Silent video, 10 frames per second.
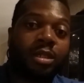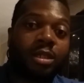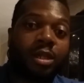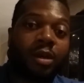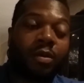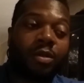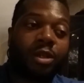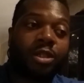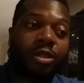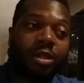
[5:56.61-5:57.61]
You know,
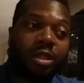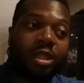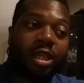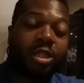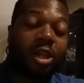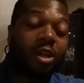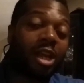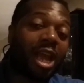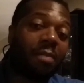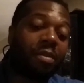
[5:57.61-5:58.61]
there's certain things that are
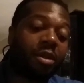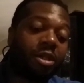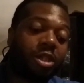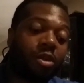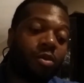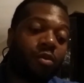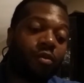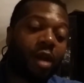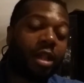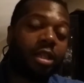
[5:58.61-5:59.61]
going to happen to you
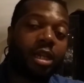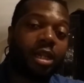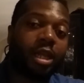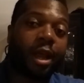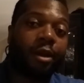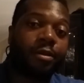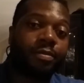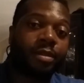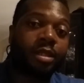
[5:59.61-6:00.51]
right then and there.